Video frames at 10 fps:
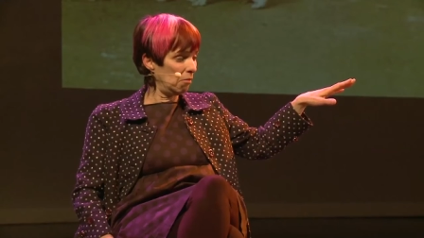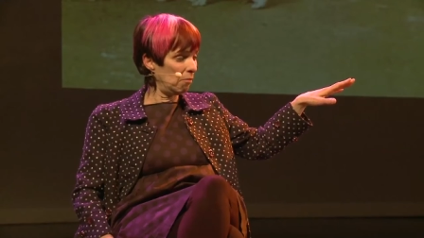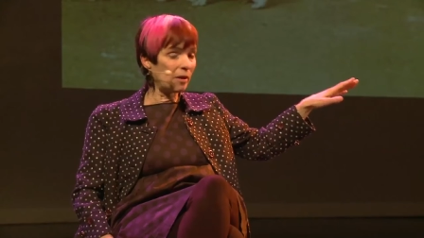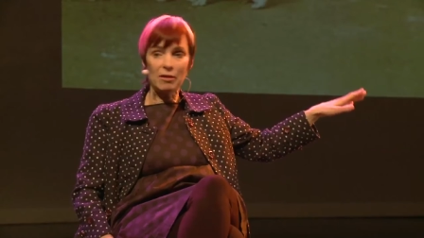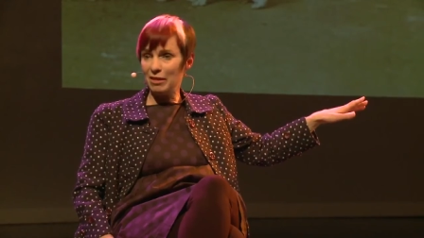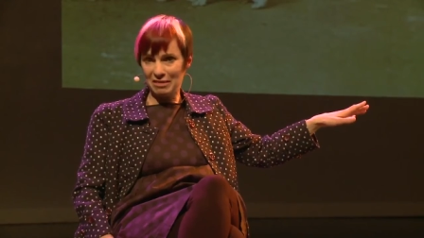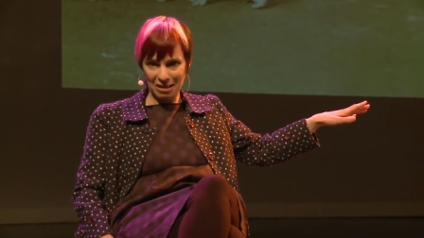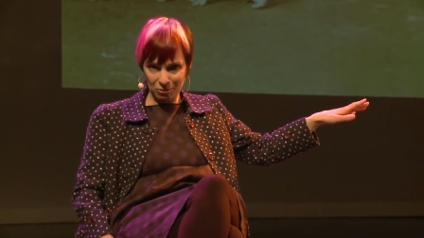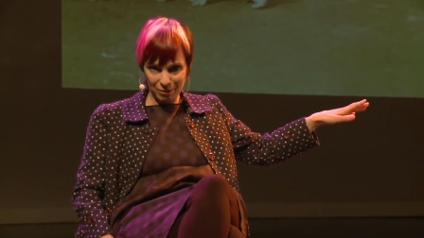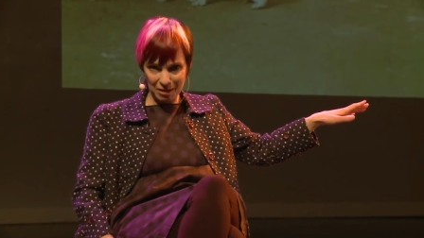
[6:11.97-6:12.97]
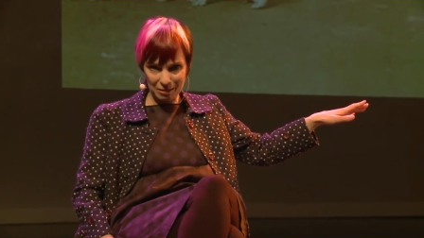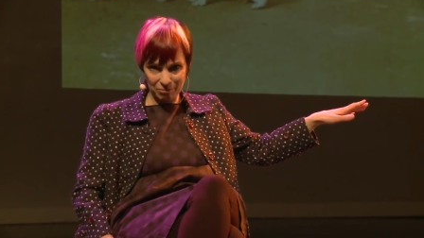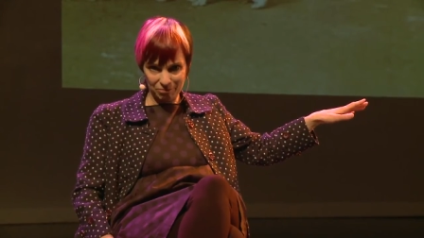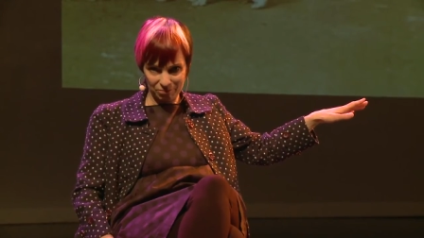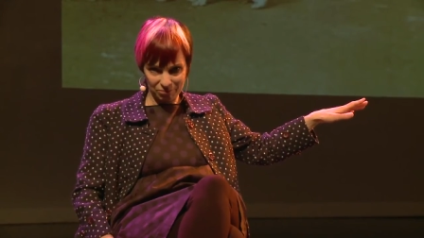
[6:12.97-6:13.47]
but I think that's fine.
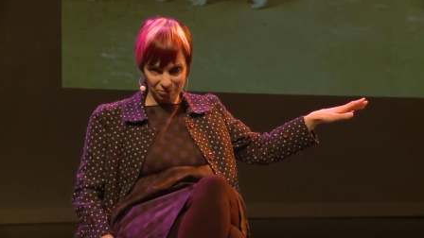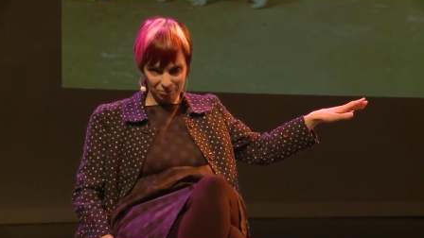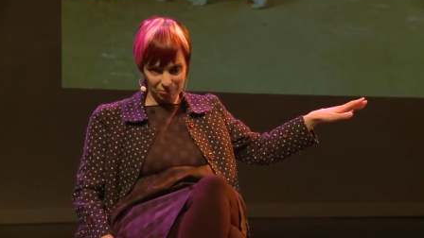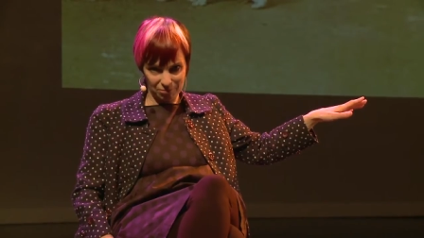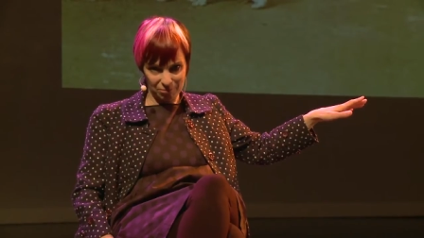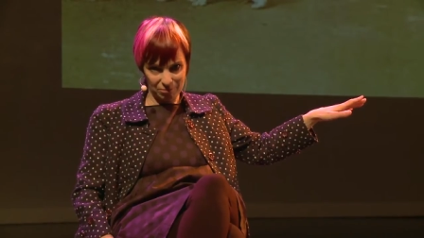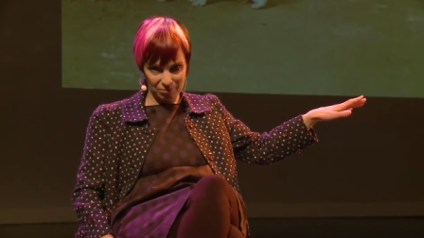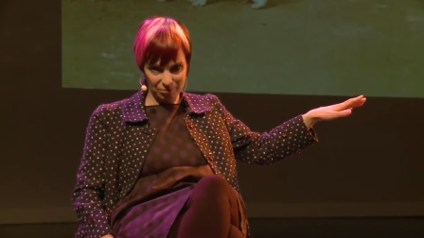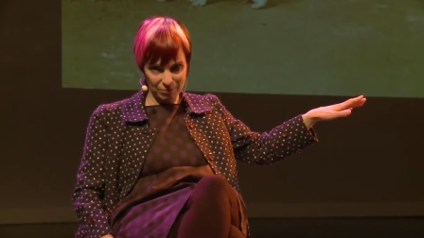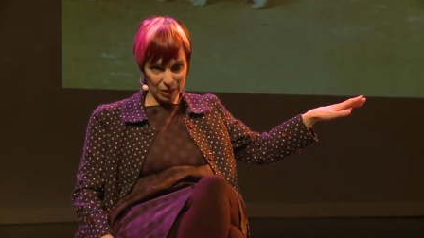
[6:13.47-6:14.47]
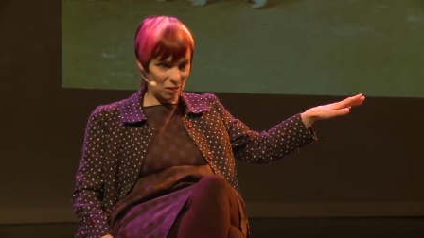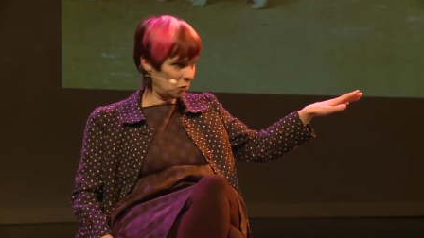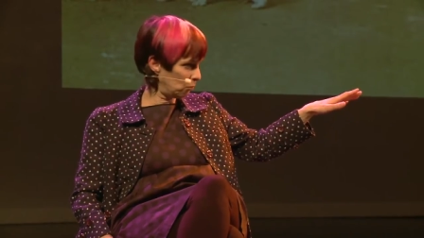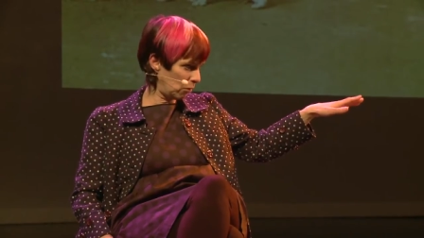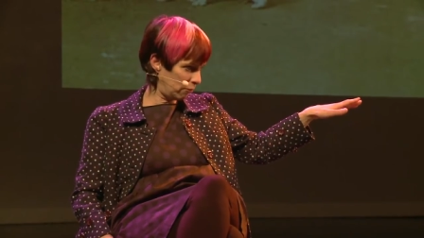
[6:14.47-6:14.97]

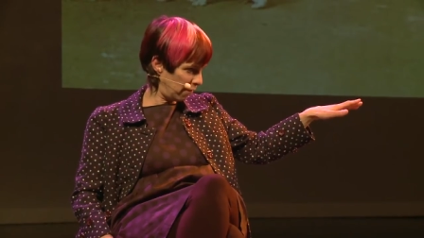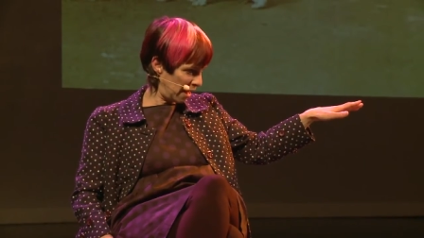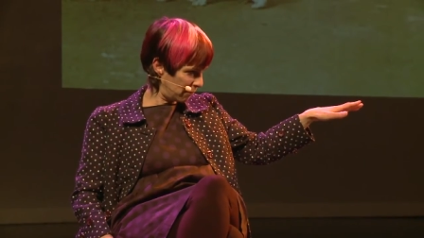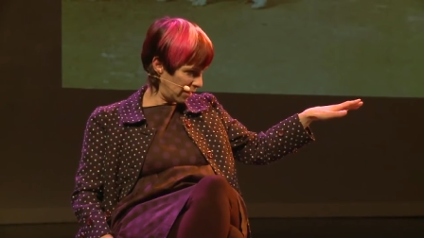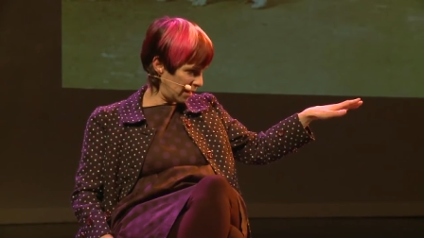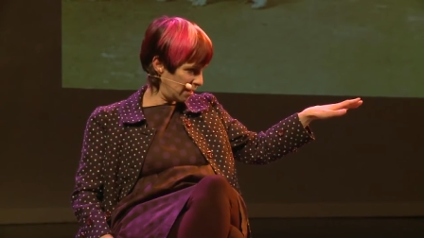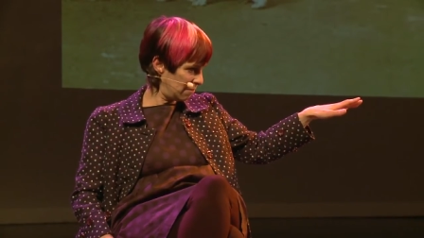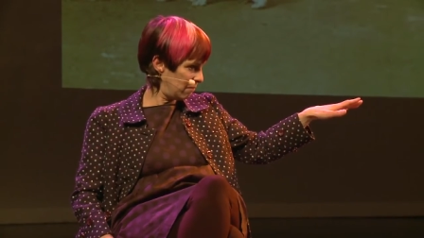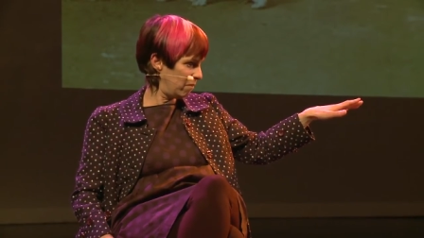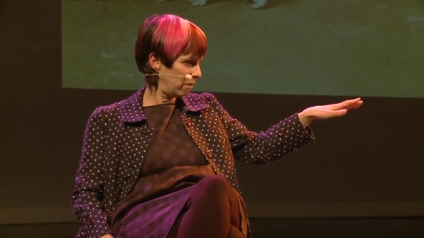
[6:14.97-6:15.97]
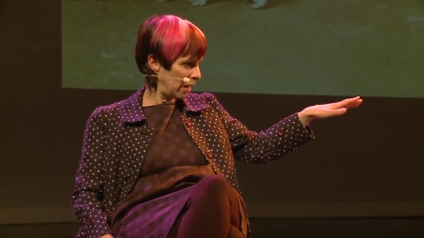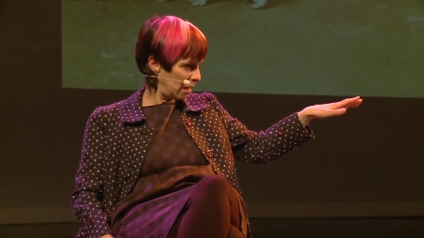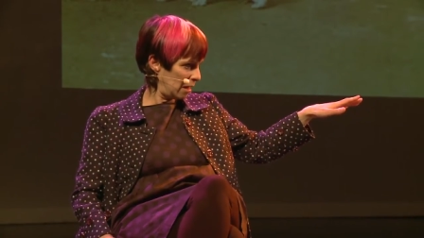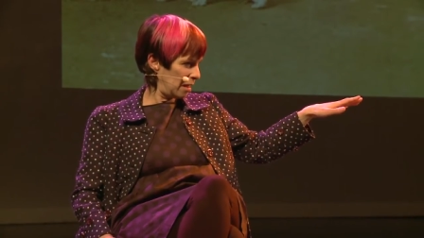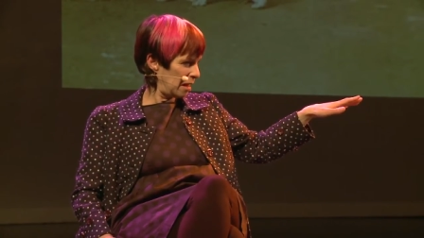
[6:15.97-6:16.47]
Because the word family
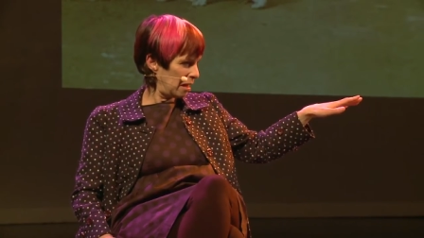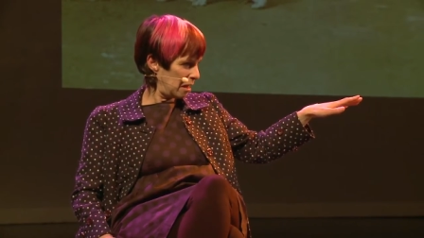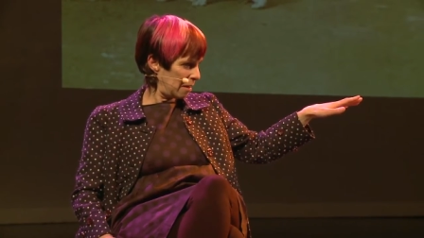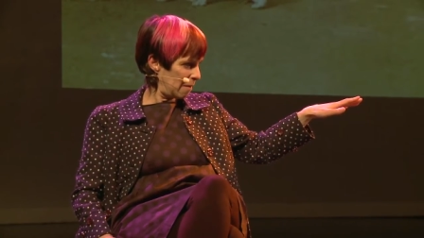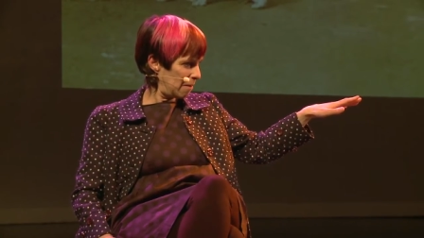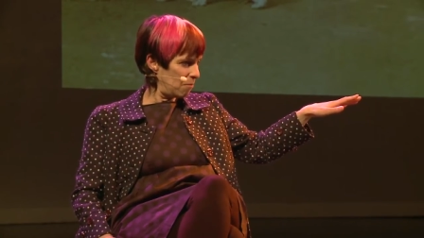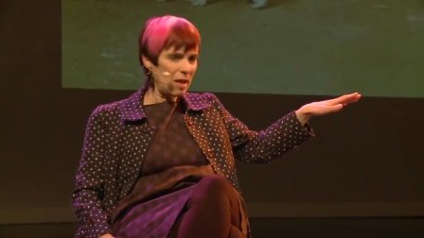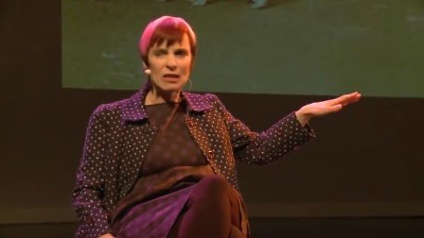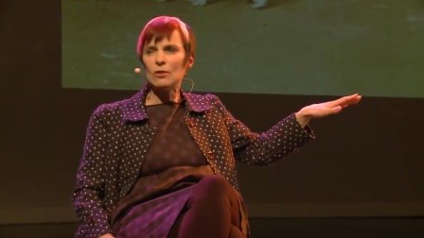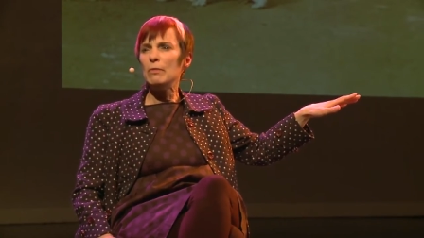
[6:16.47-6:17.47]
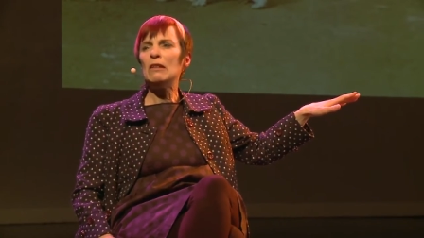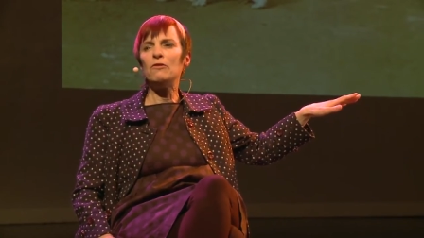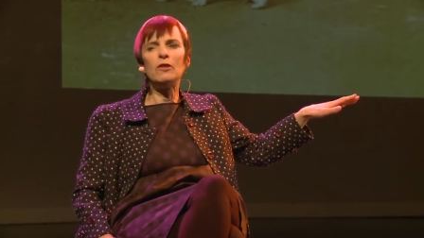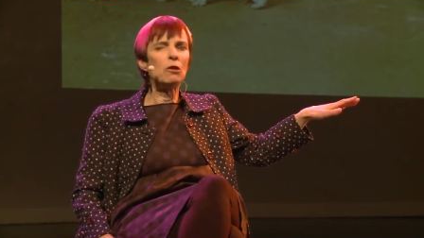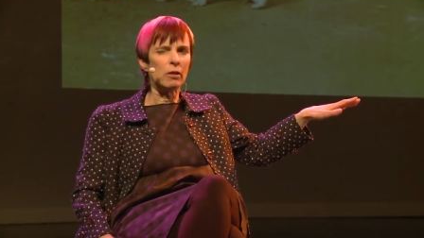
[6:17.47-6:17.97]
makes me
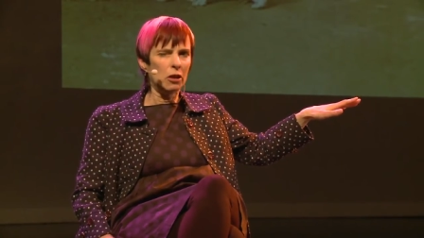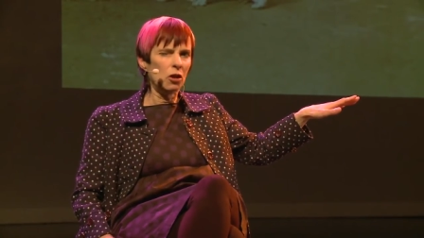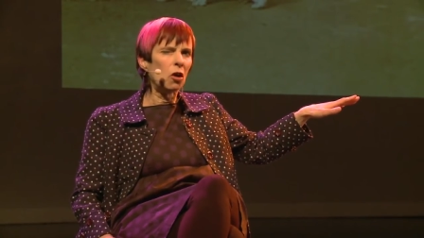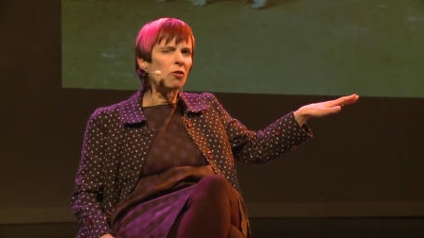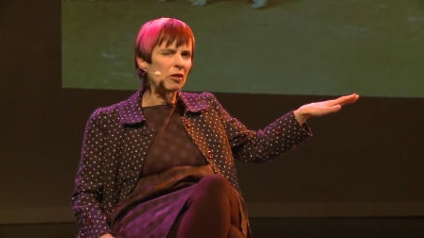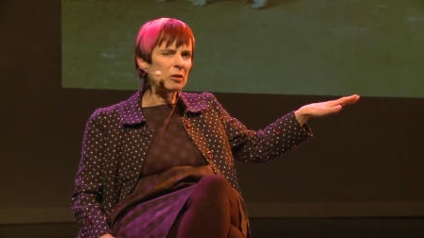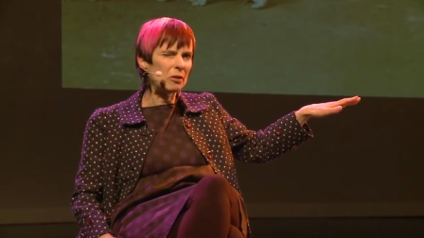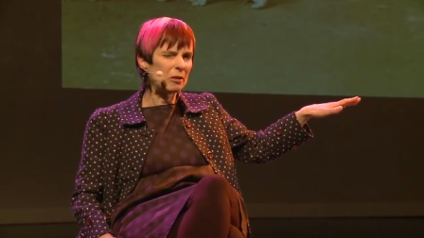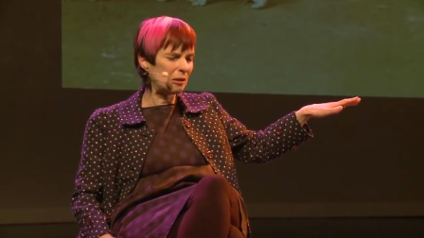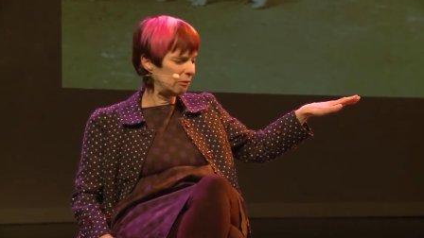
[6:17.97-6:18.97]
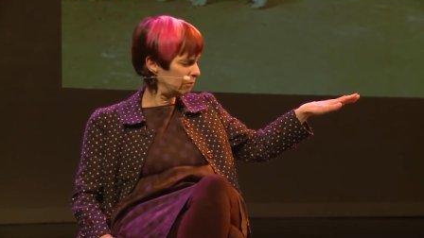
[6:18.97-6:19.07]
very nervous.